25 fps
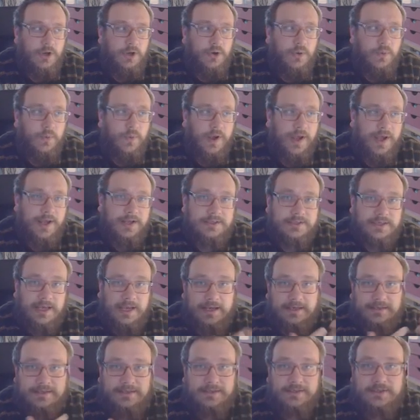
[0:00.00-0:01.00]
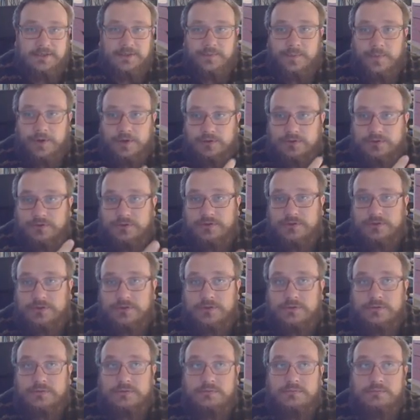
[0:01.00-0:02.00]
where to access the most
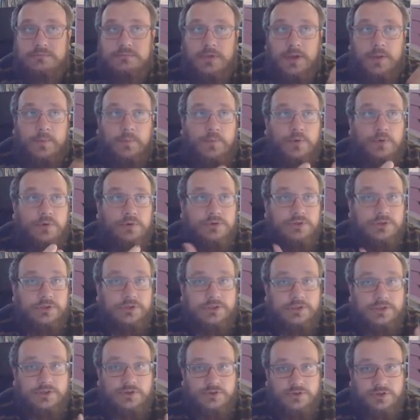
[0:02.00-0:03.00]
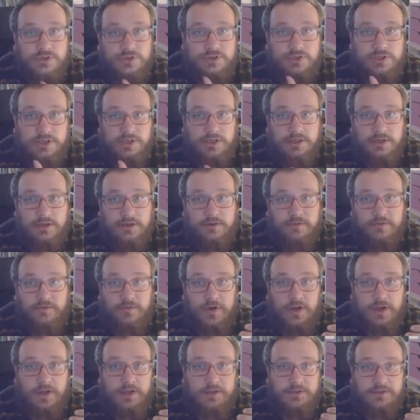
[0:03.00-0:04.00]
important, interesting
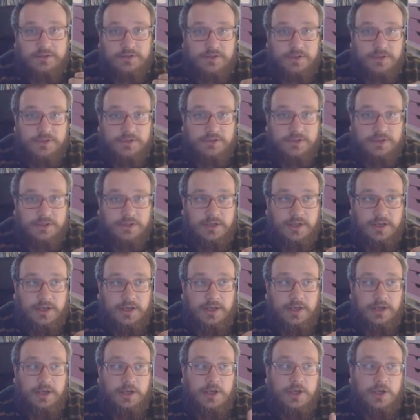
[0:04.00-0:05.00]
files and things in there,